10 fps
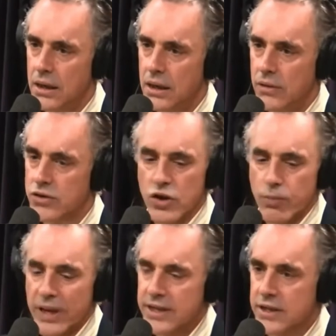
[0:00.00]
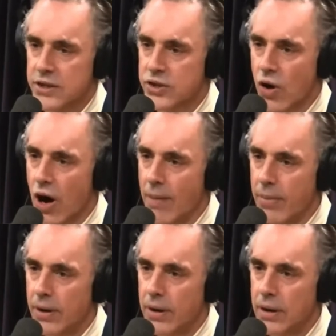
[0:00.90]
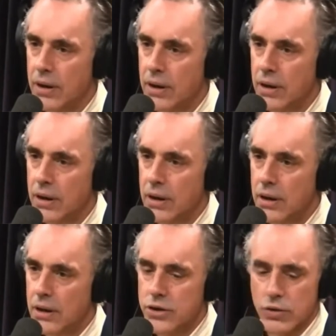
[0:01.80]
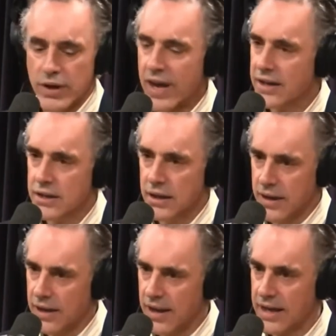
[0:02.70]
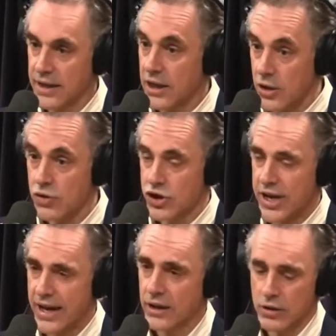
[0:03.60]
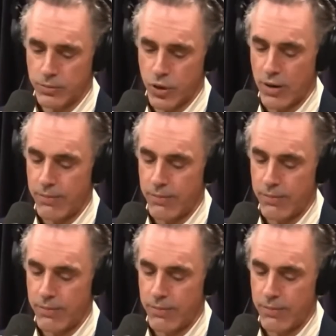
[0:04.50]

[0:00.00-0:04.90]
There's no place to stop. So, and that's, and that's a huge technical problem.